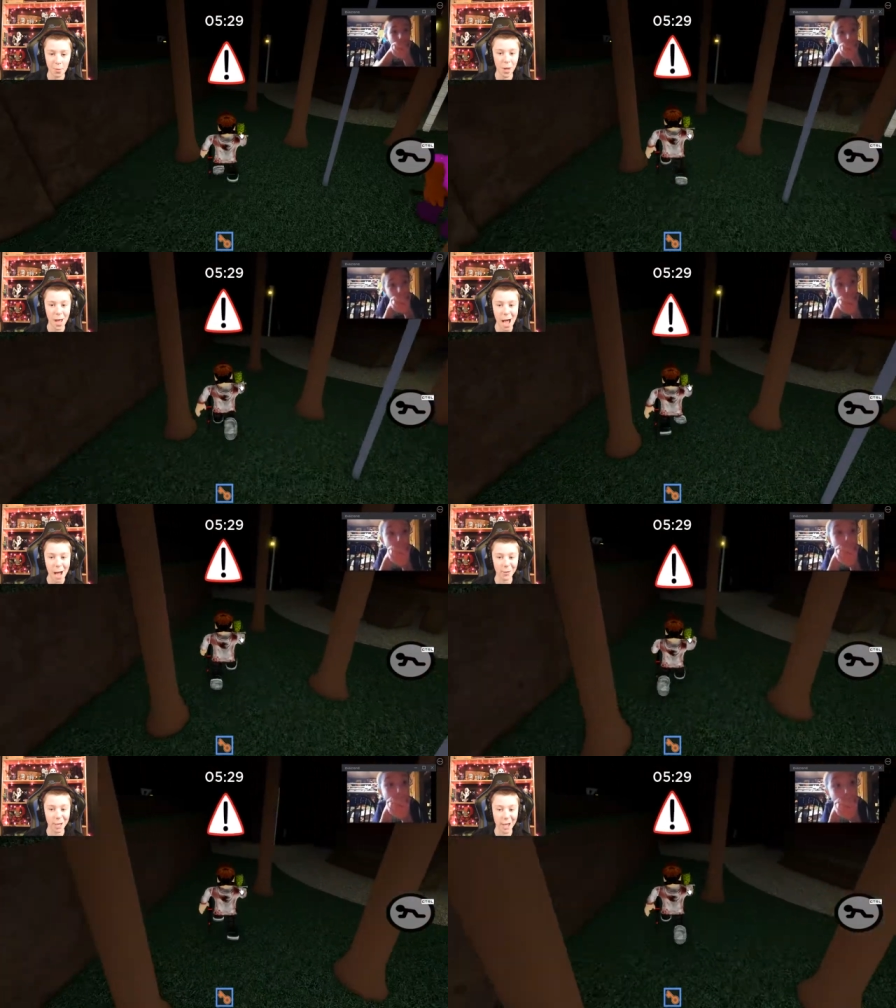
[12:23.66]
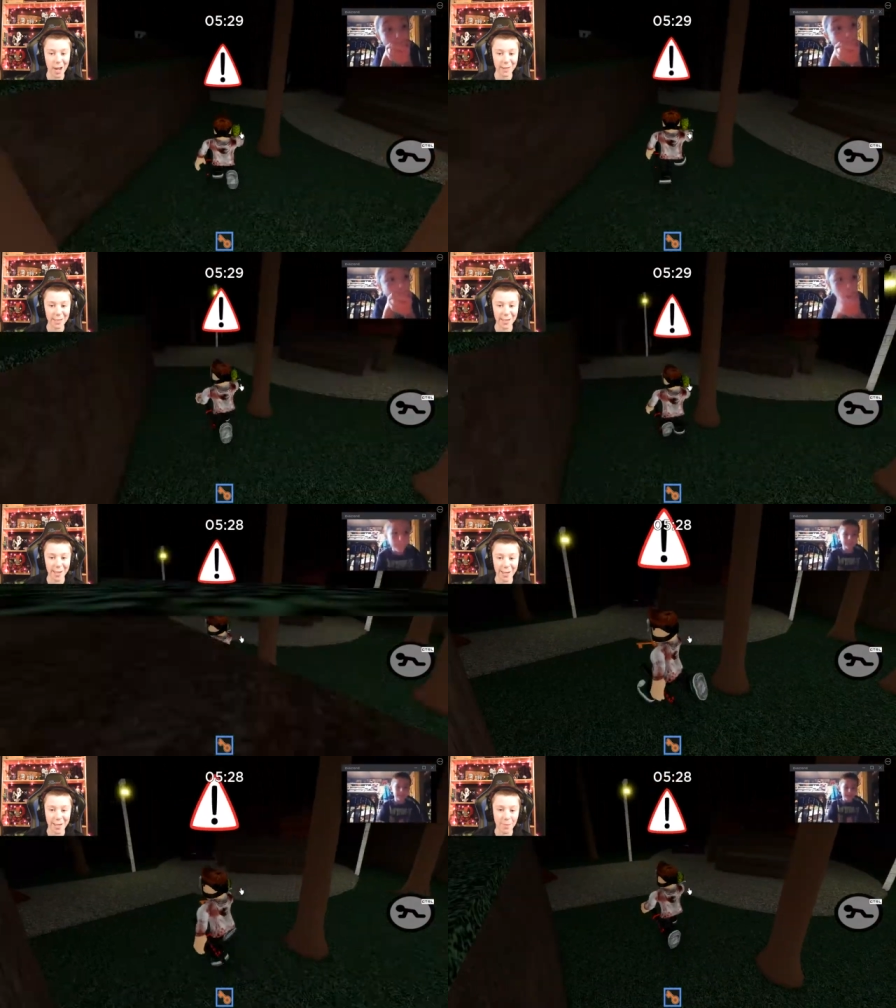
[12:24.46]
Well, I was gonna, I was just gonna
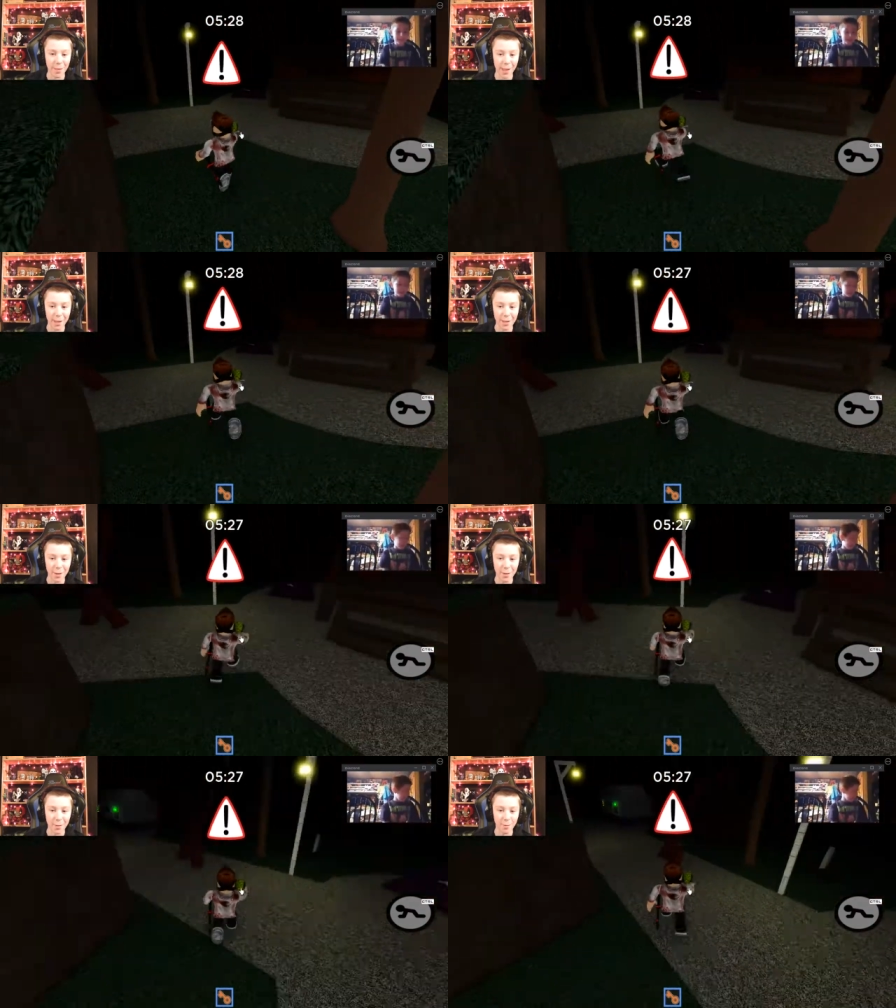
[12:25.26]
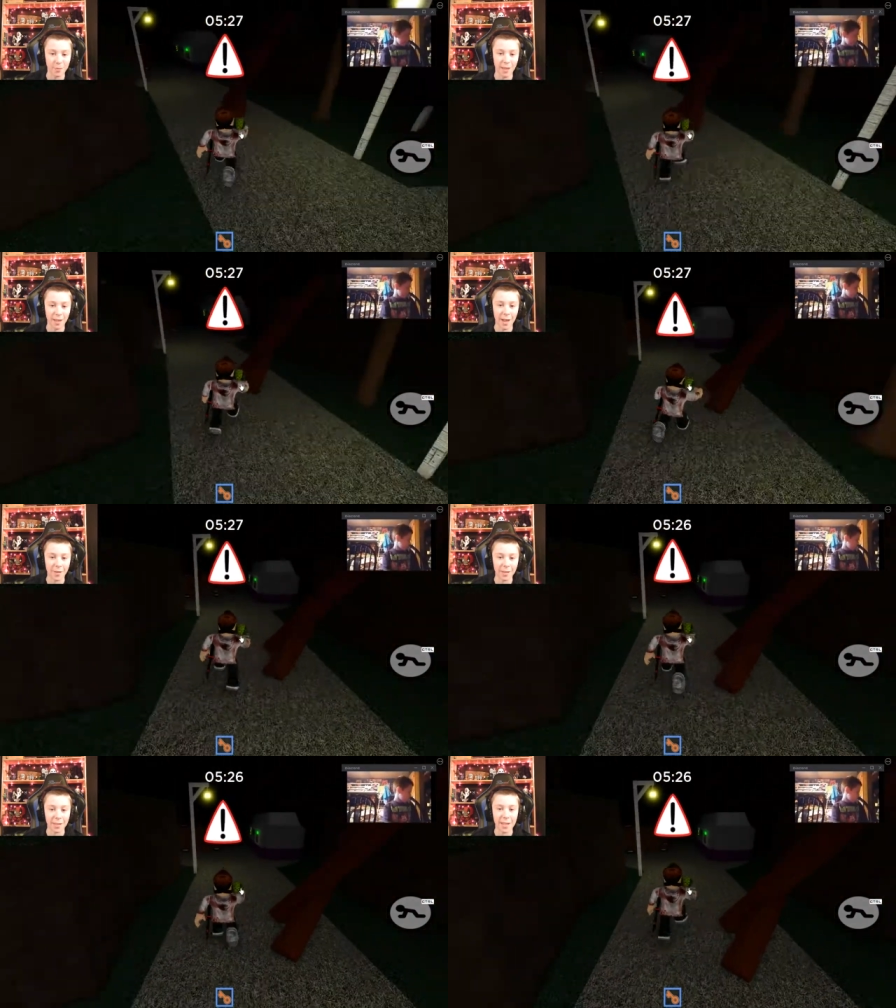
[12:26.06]
keep let you, like, I
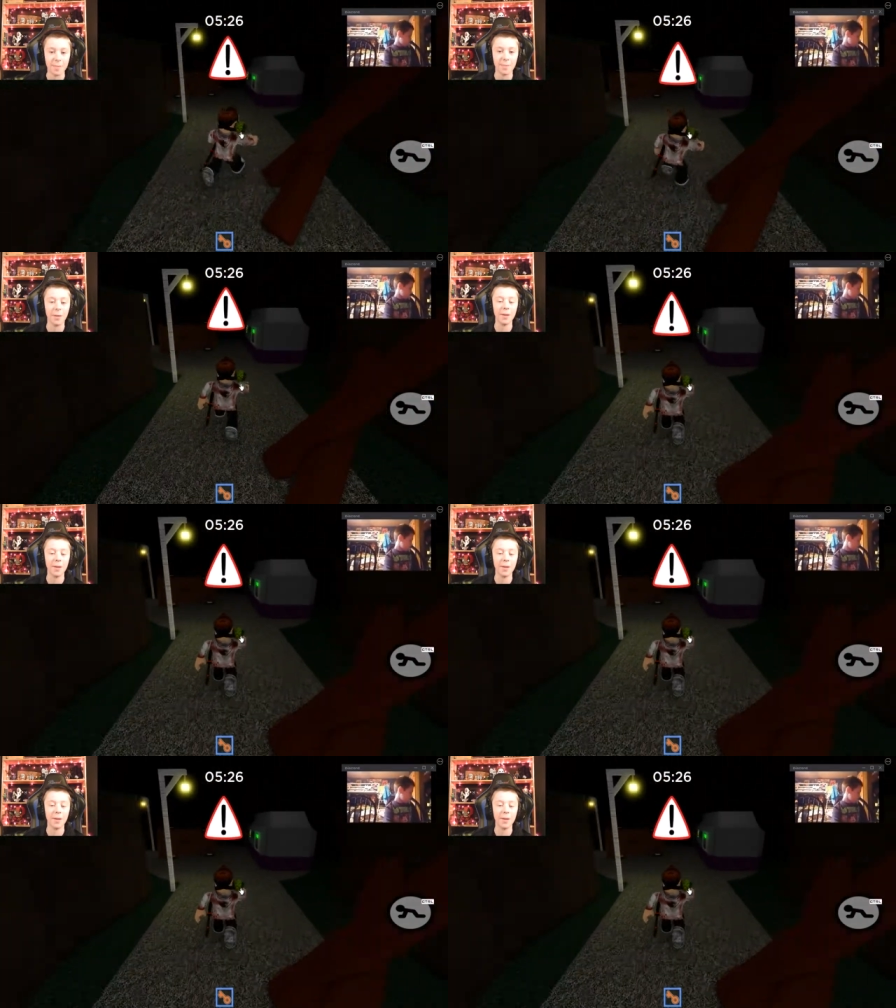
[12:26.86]
was gonna keep